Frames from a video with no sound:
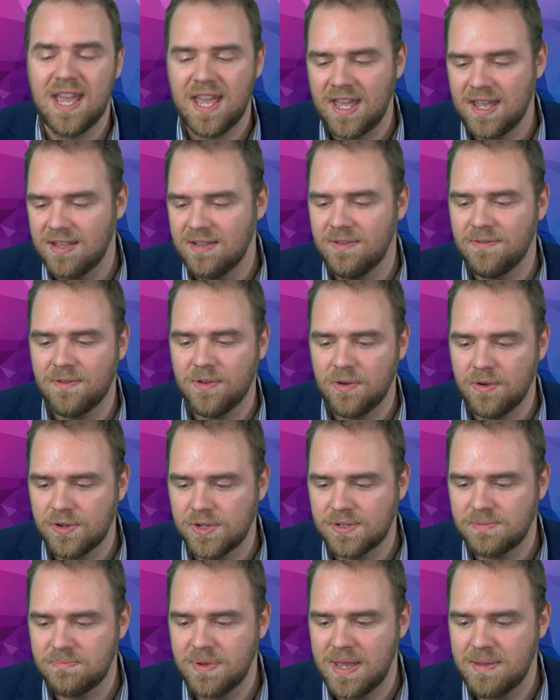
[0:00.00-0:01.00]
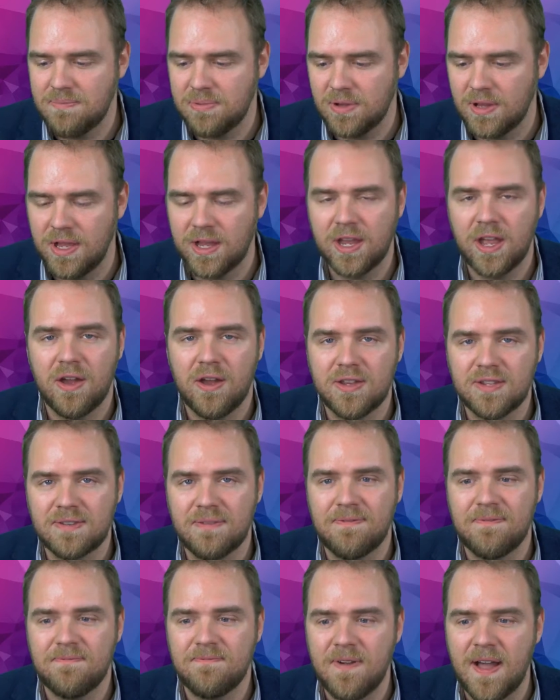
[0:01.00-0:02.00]
and of course, people are going to
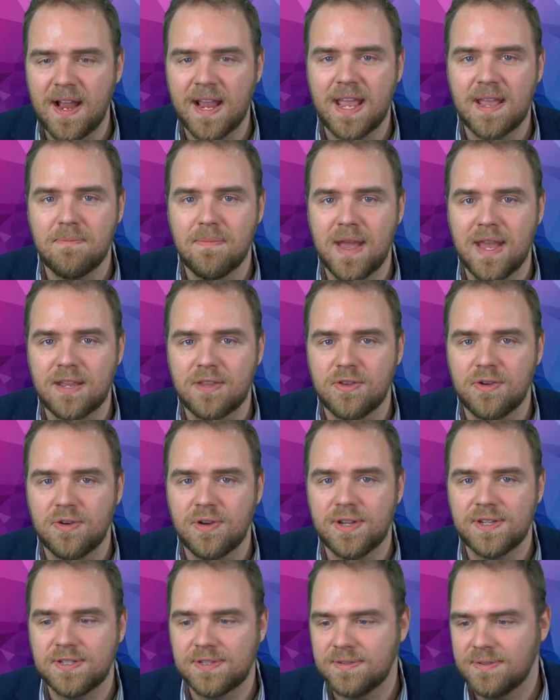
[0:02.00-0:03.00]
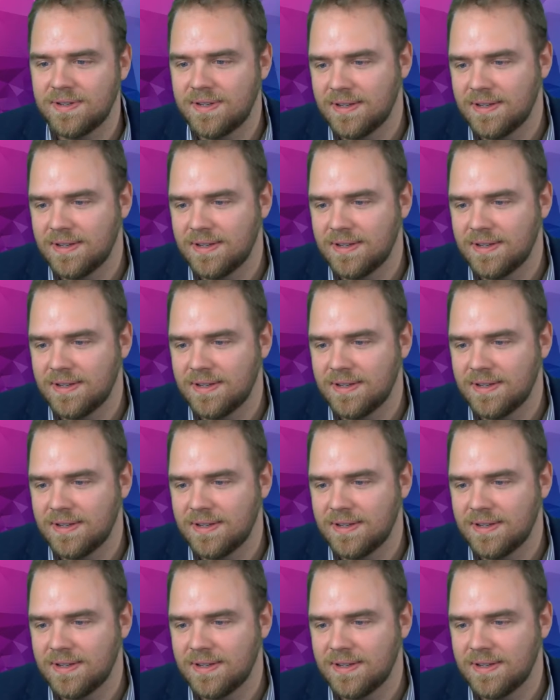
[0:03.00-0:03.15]
fucking make noise.